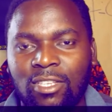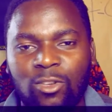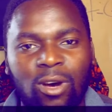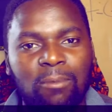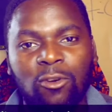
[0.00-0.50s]

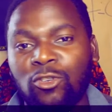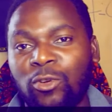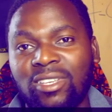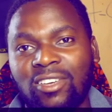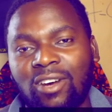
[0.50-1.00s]
So I'm not
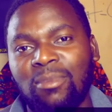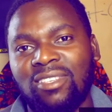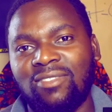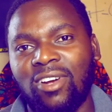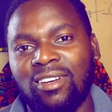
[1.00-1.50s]
doing
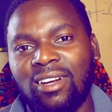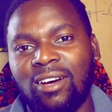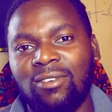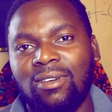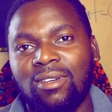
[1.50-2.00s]
ceramics right
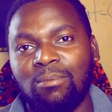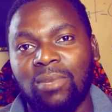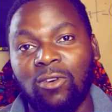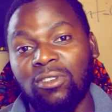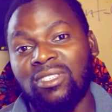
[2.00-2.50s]
now
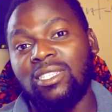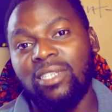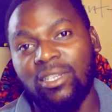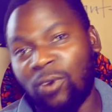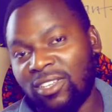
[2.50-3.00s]
because it
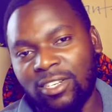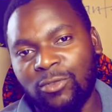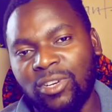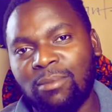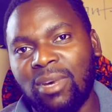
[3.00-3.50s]

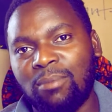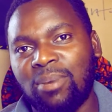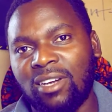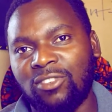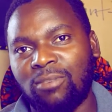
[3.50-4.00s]
wasn't really my
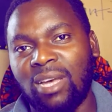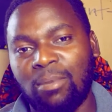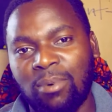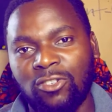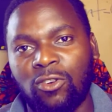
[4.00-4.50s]
passion.
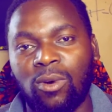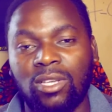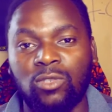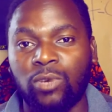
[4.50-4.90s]
My passion was